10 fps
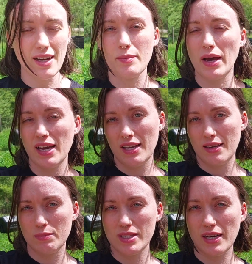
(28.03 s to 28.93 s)
I
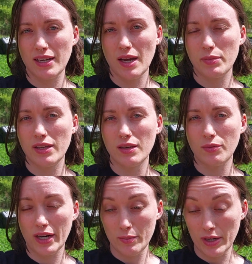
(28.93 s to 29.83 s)
am setting up the
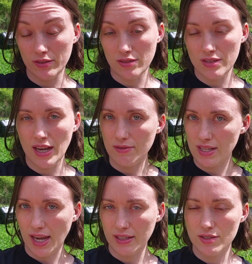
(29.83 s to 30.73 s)
rain barrels
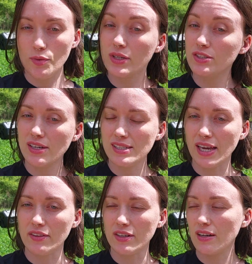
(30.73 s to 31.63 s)
outside so we can do that
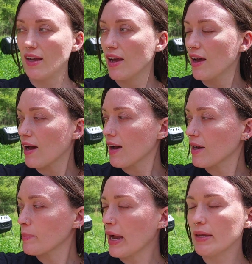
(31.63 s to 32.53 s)
together.
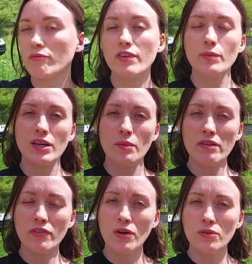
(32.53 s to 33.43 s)
I am filming on my
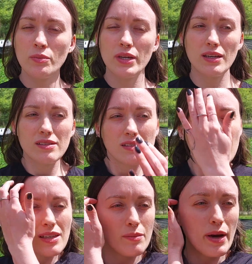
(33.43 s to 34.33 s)
phone because
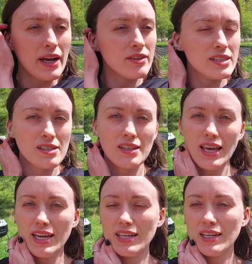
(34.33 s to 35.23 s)
the battery to the
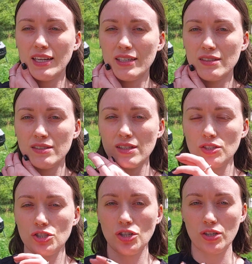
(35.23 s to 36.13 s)
Canon is
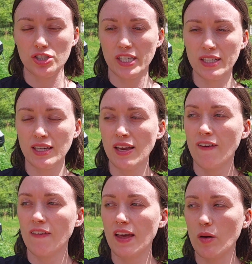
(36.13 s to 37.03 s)

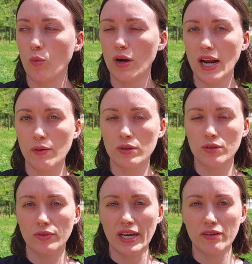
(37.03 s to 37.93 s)
charging. That 1 hour
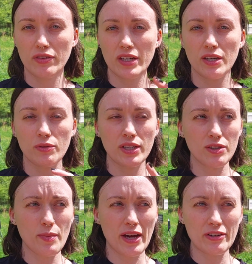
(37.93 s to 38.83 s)
rain video killed
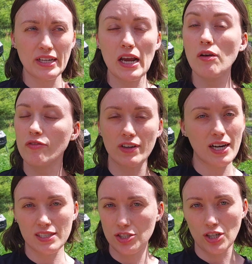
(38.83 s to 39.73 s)
the battery.
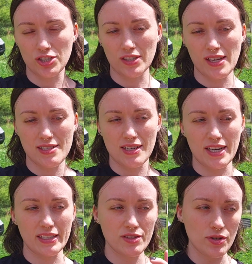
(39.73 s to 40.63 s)
Forgot to charge it last
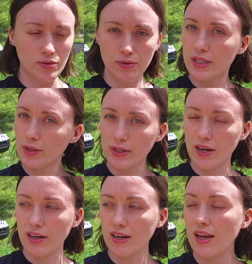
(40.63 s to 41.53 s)
night. So here we are.